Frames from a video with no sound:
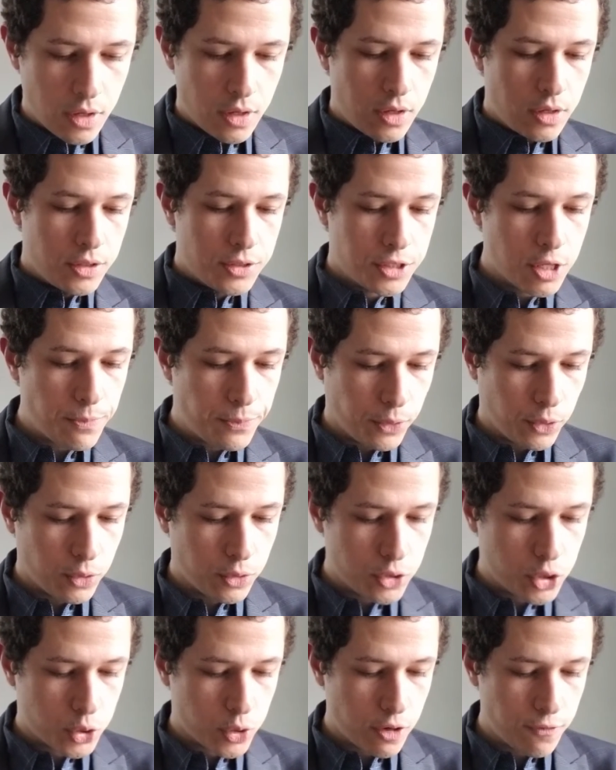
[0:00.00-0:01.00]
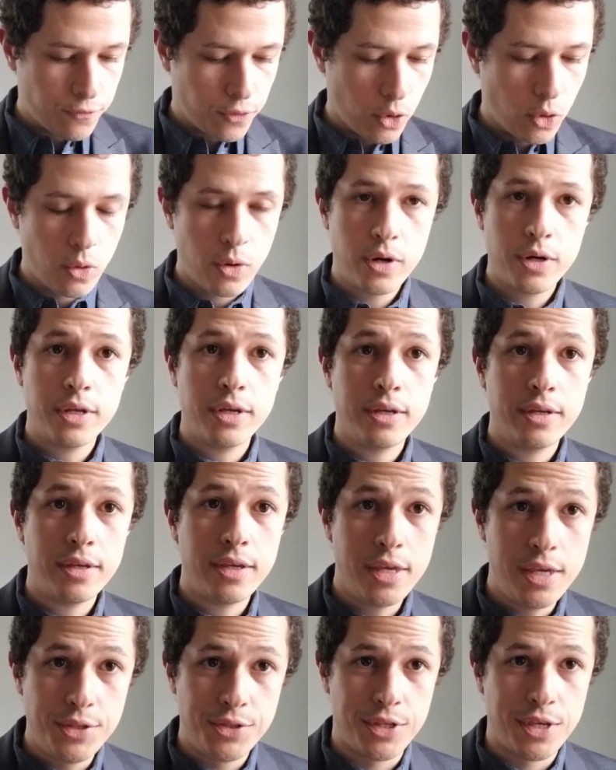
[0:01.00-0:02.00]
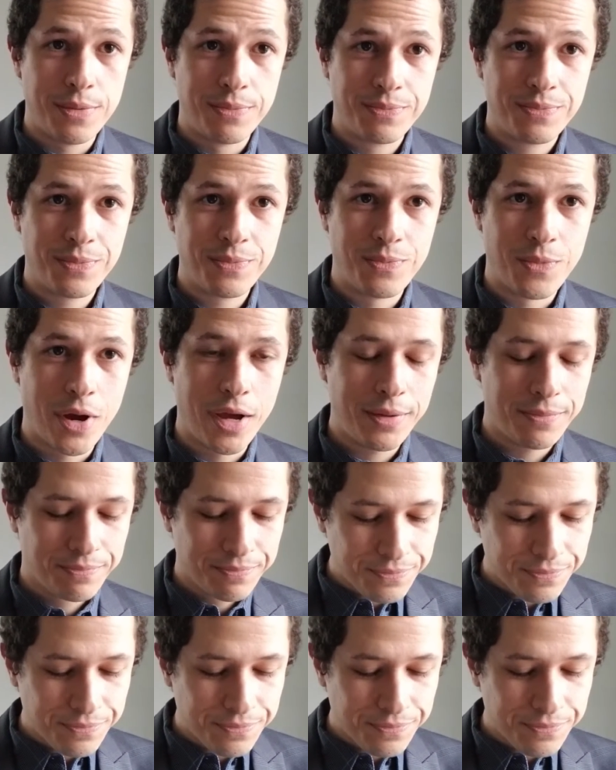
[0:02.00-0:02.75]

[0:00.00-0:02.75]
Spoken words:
Simple, straightforward, easy, right?